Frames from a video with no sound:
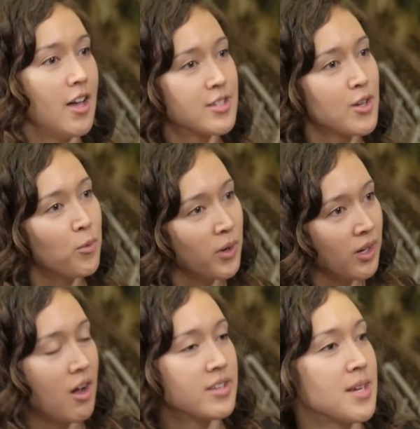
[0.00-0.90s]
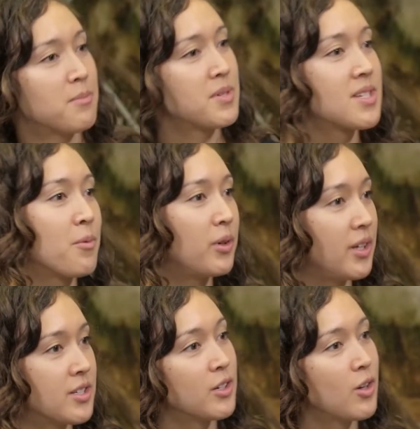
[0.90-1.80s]
And so what concept does someone
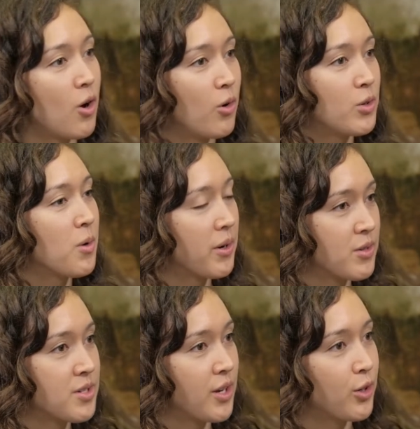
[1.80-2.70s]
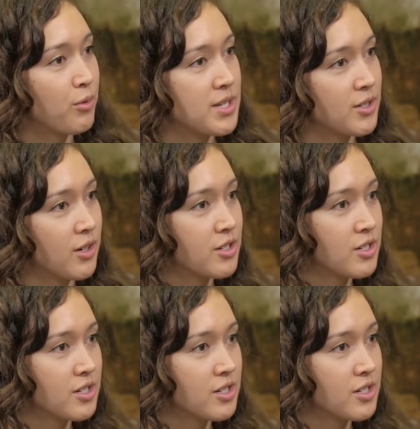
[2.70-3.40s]
need to know to understand your research?